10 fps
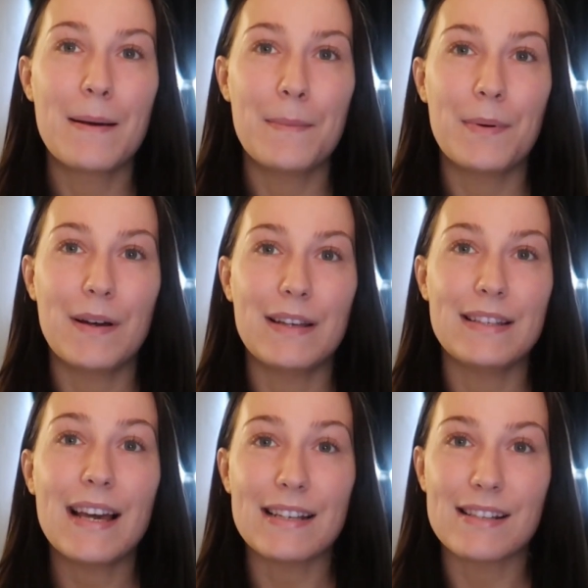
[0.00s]
But
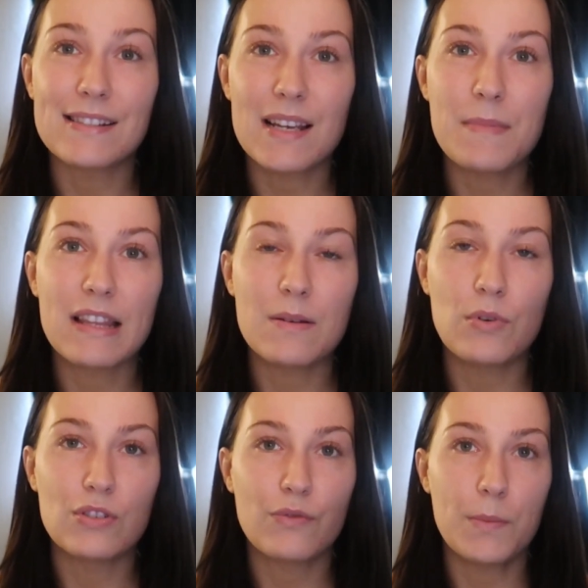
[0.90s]
yeah, since I make the
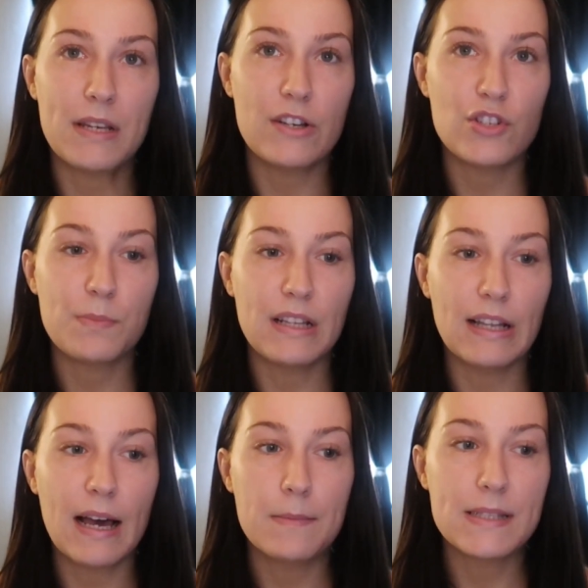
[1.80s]
most from
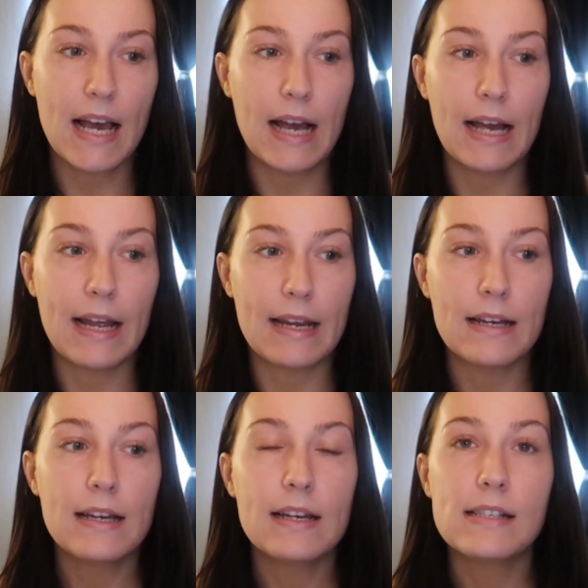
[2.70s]
ehplabs,
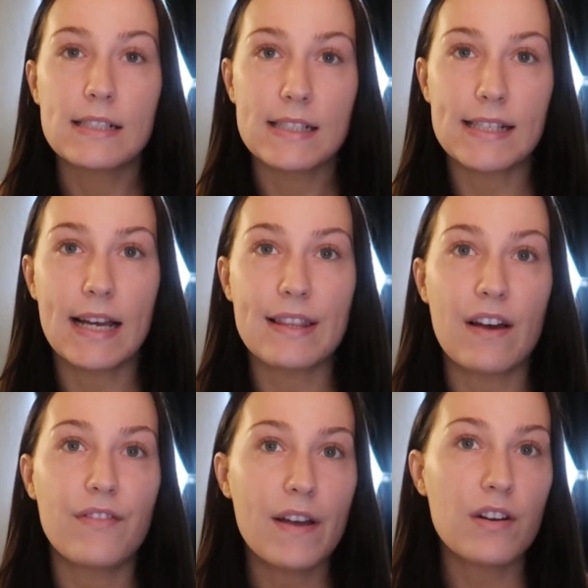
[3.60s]
I decide
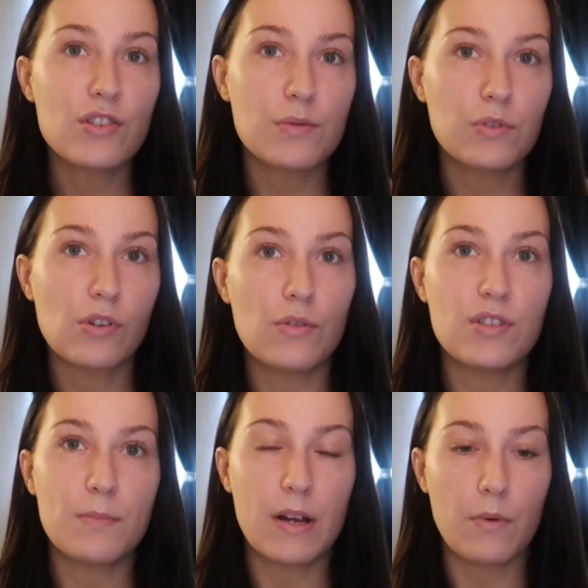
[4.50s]
that $500 will go
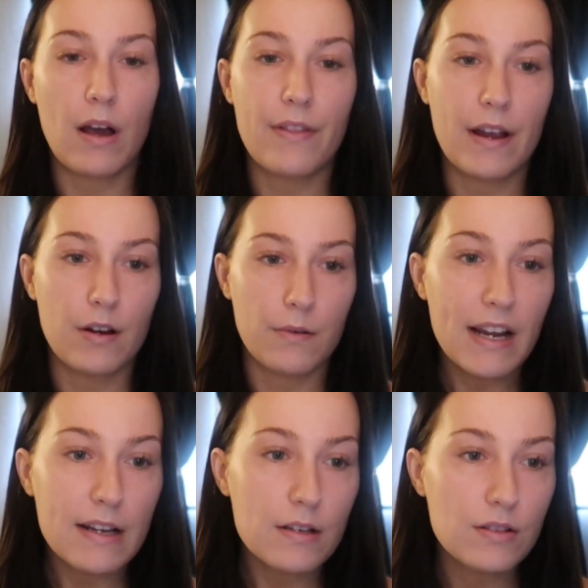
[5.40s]
to my Roth
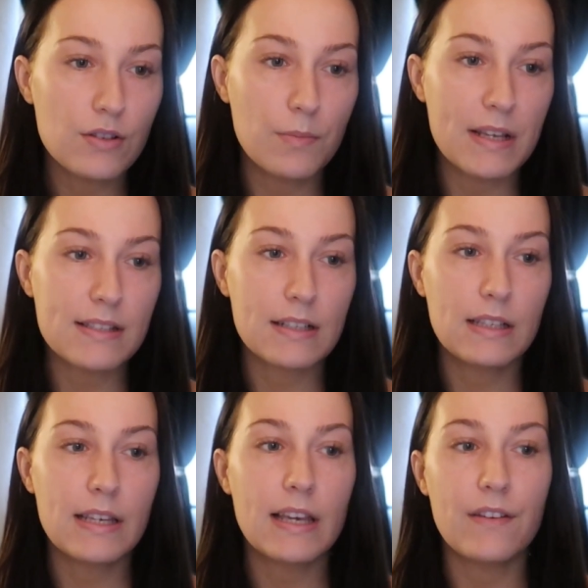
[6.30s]
IRA. So
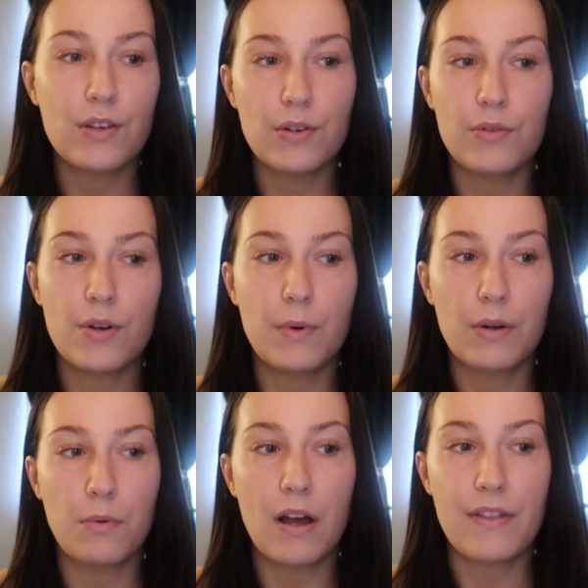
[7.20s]
basically, if you don't know what
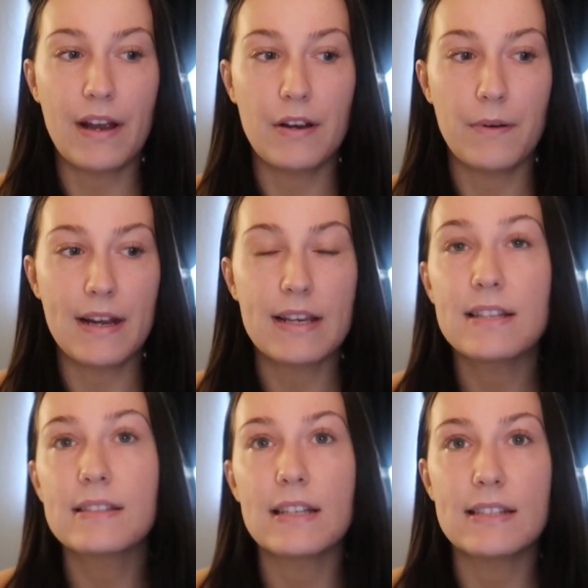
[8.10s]
a Roth IRA
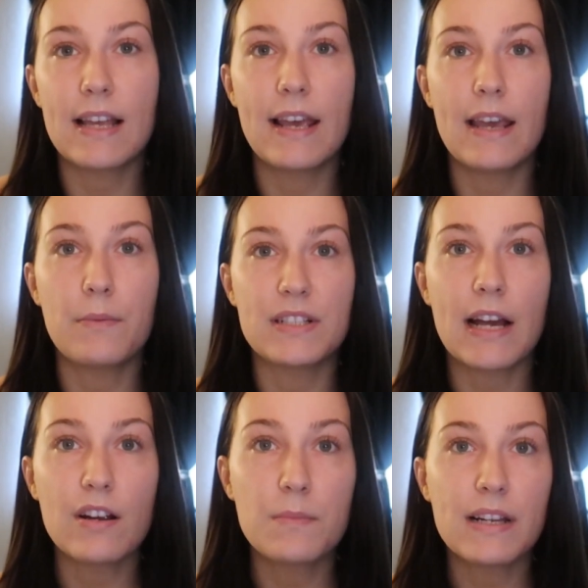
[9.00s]
is, it's a
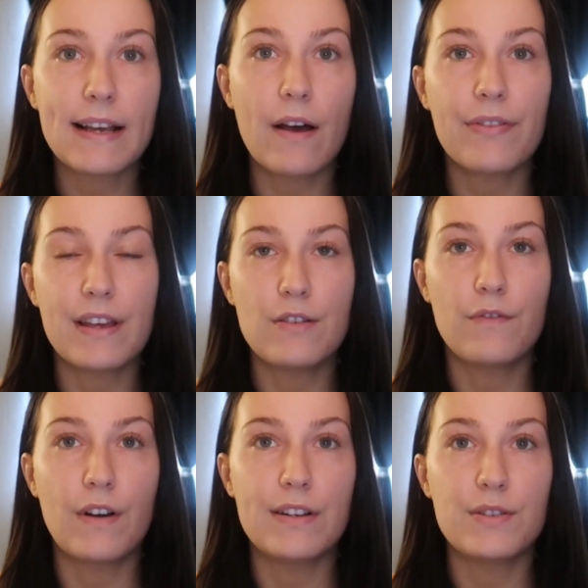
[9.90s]
retirement account that you
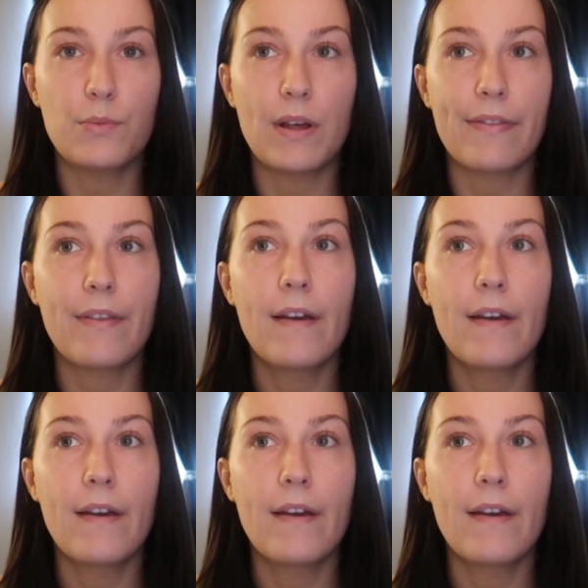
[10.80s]
fund with